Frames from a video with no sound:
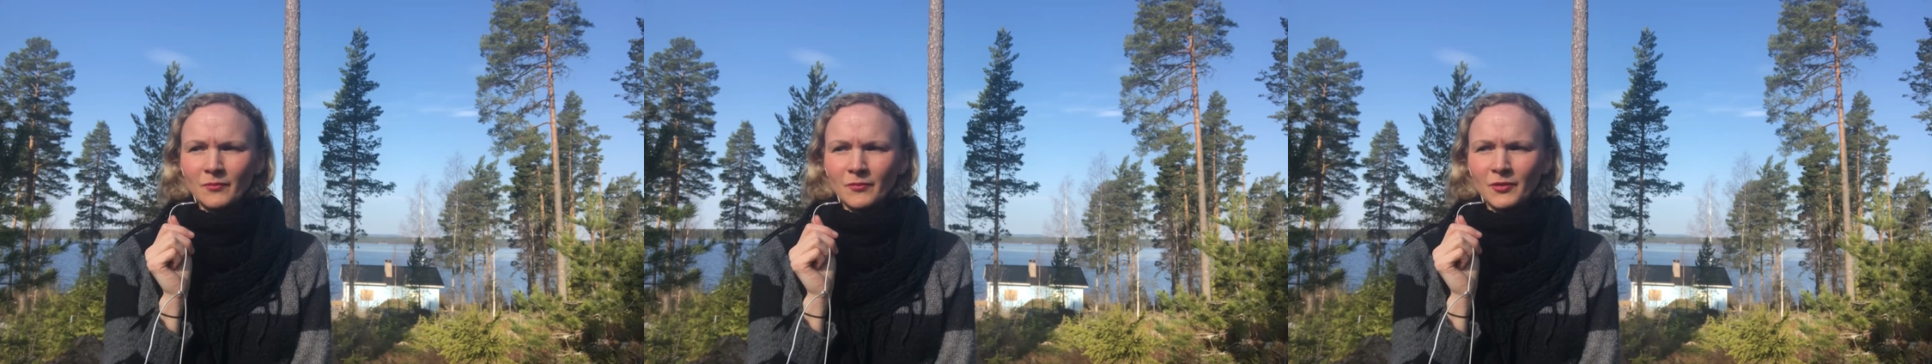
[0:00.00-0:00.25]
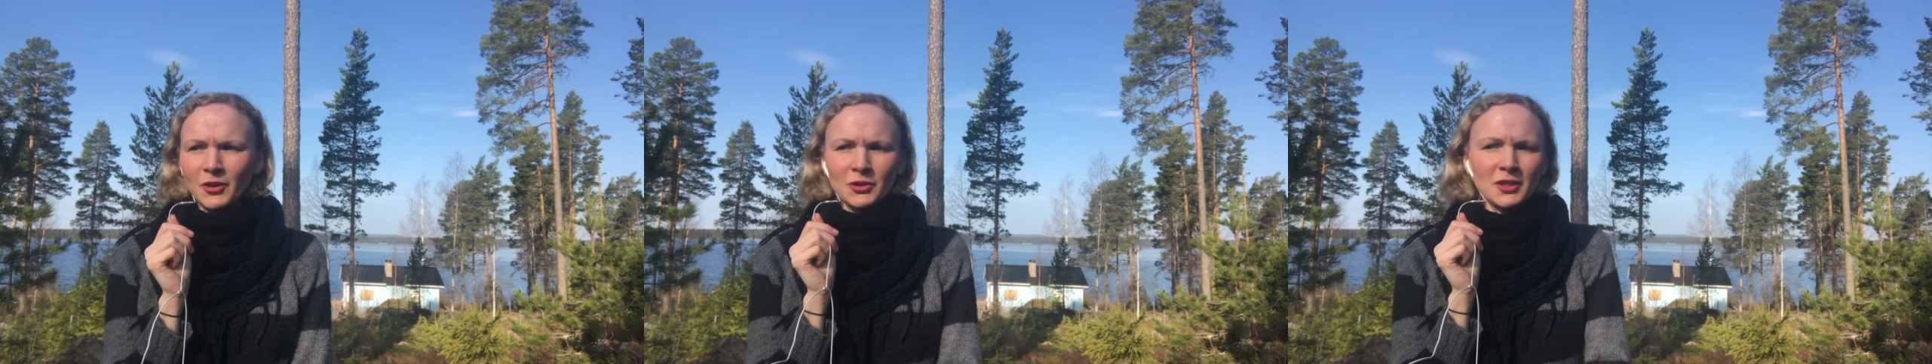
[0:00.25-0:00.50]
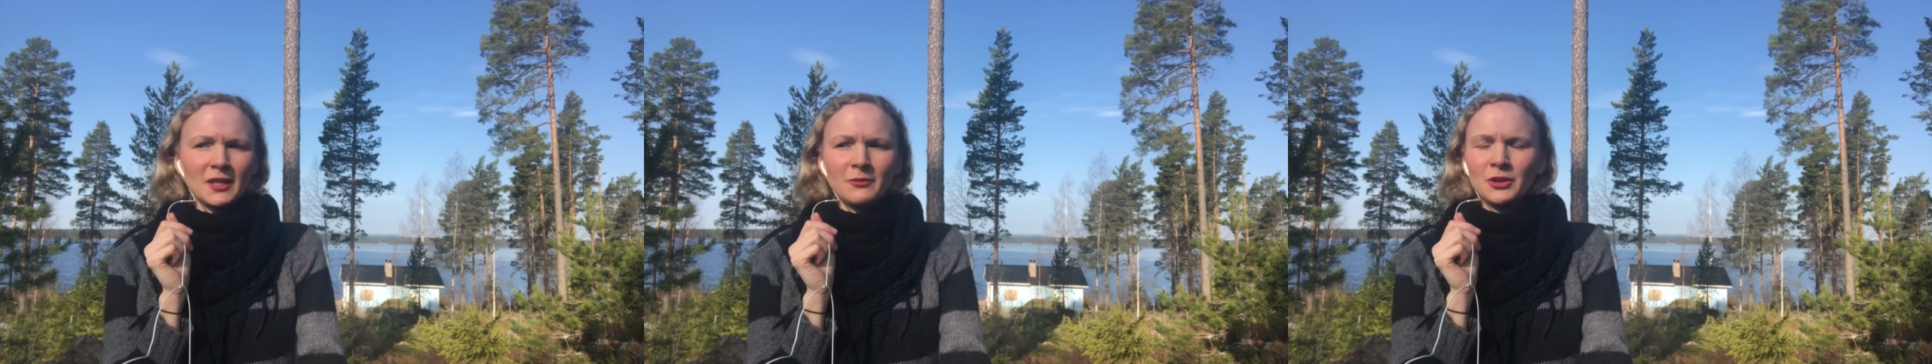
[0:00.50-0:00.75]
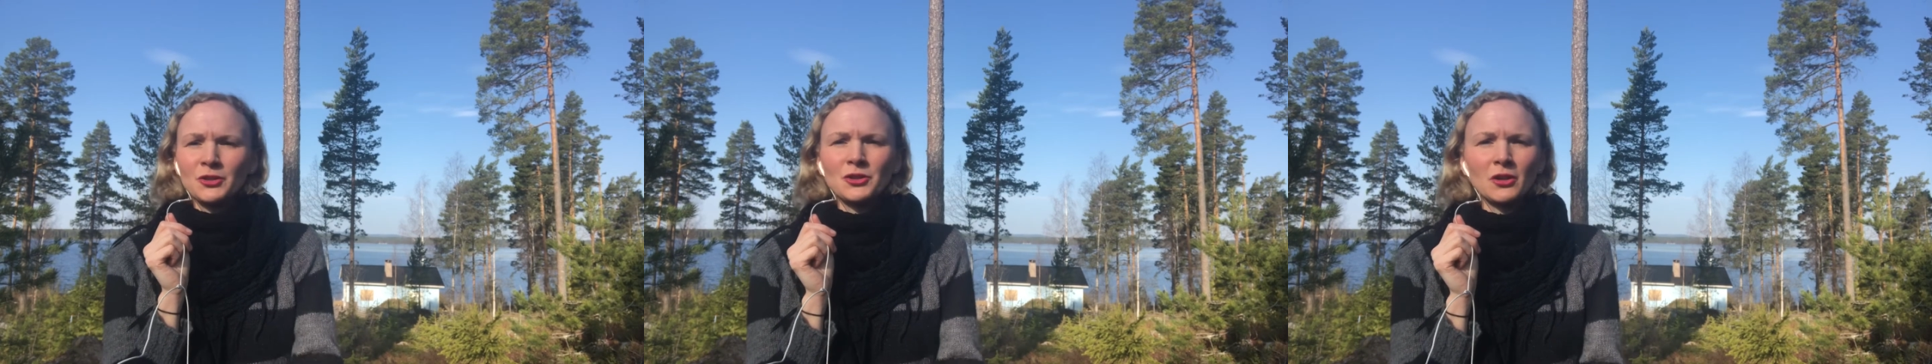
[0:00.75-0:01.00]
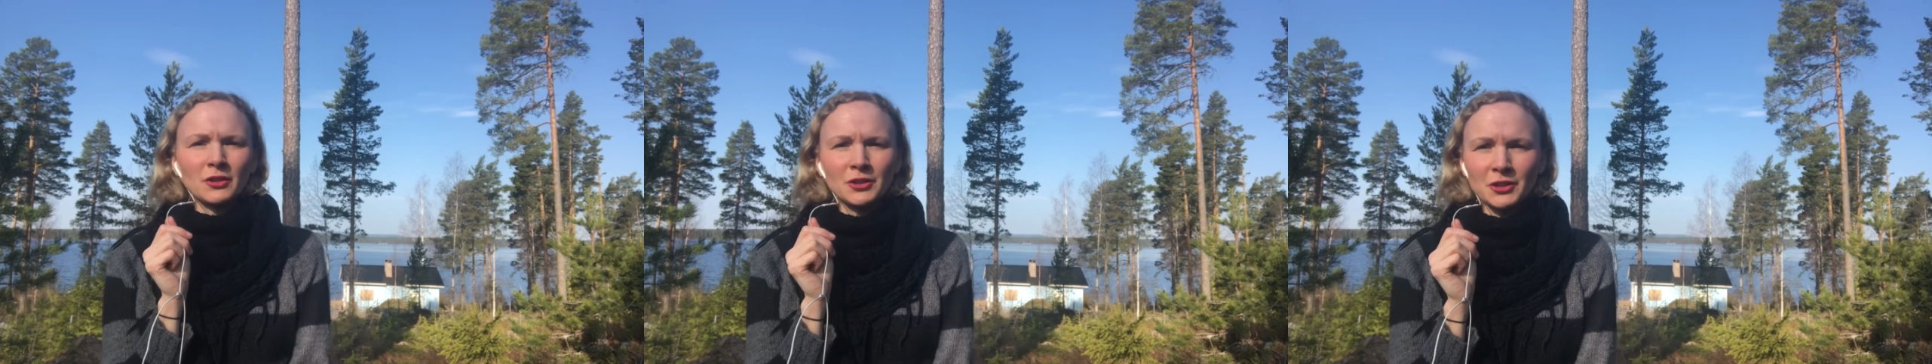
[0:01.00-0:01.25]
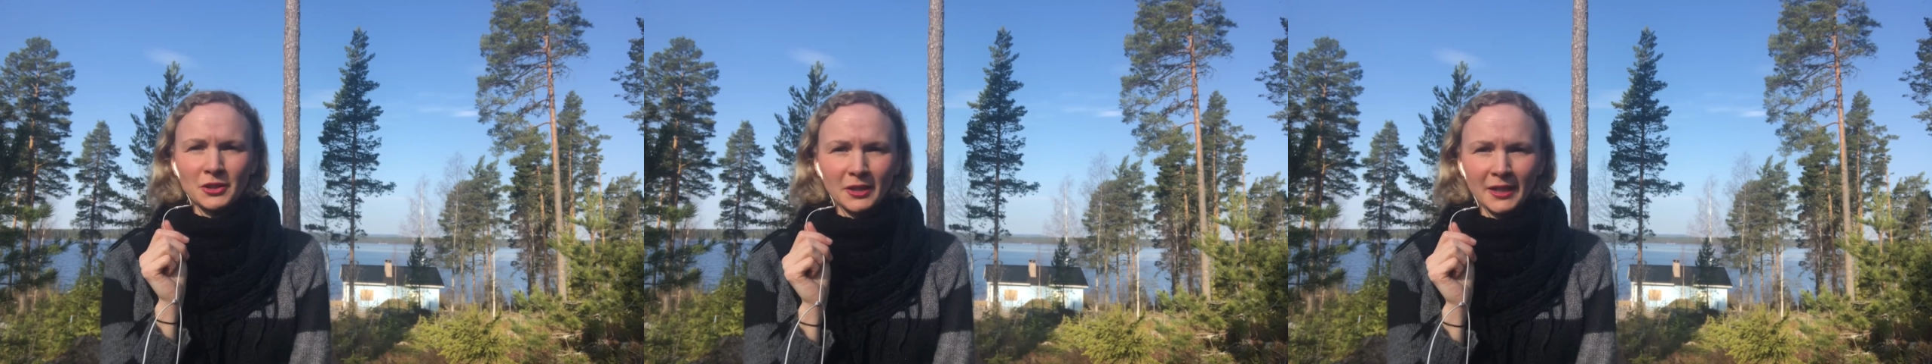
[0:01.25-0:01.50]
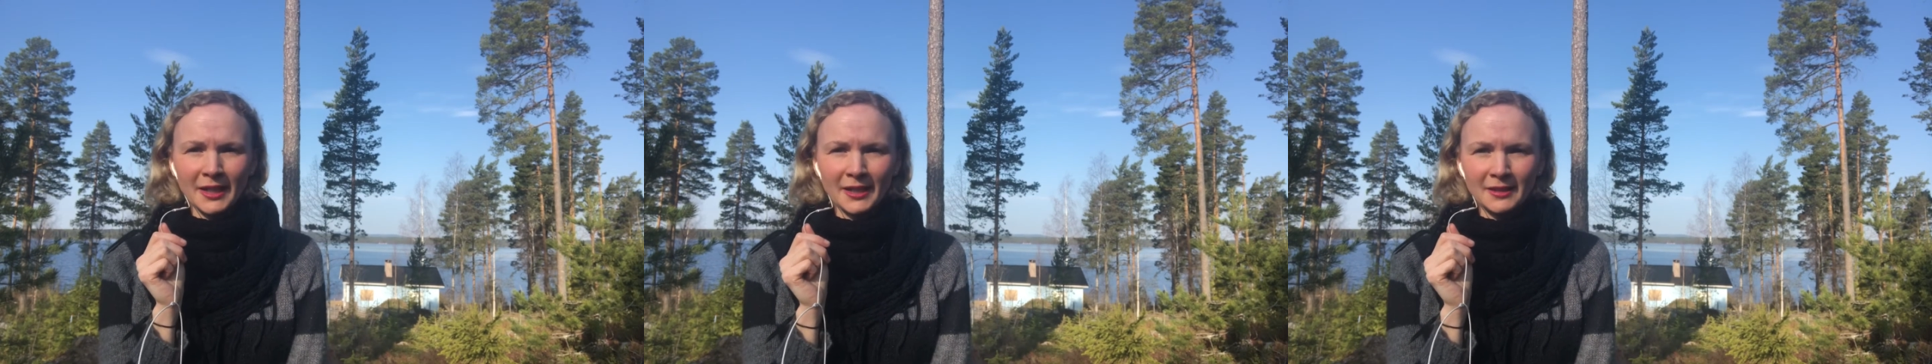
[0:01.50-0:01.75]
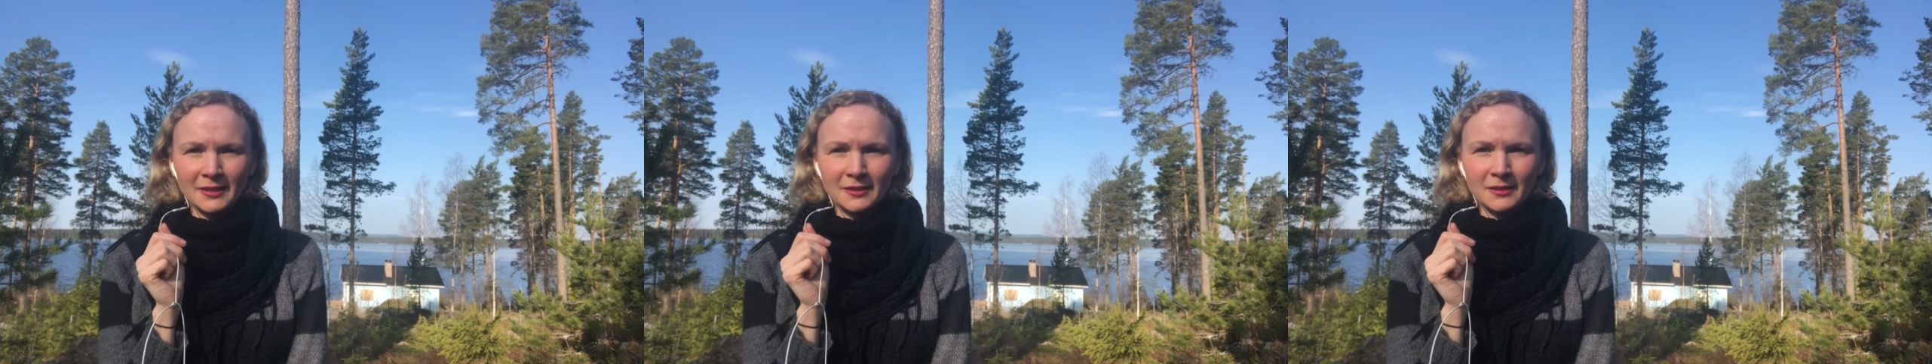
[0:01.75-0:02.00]
Not even a doctor
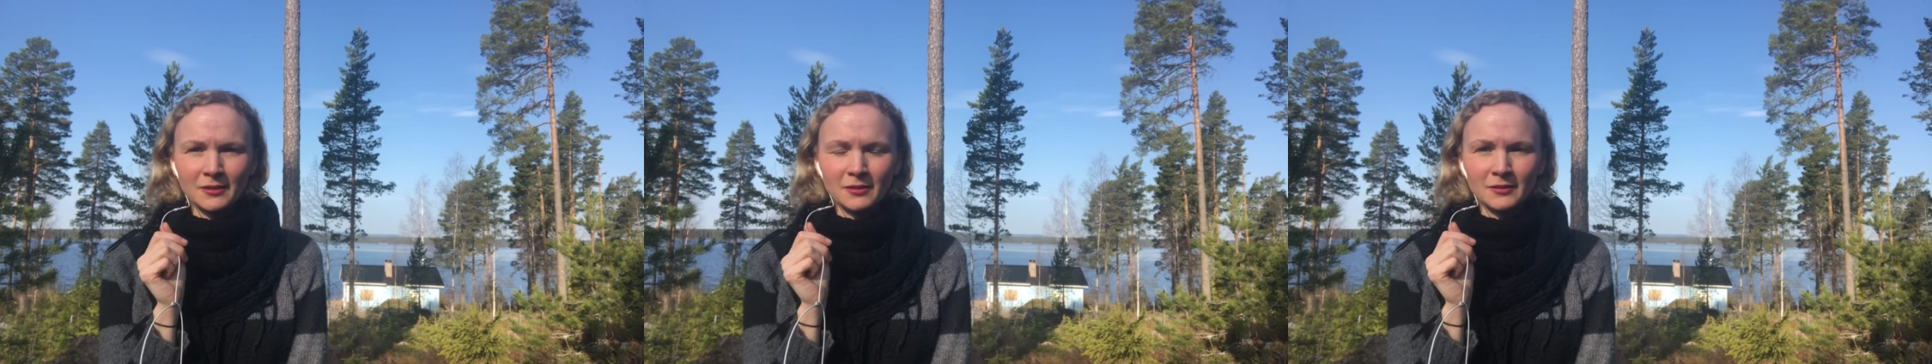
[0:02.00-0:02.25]
can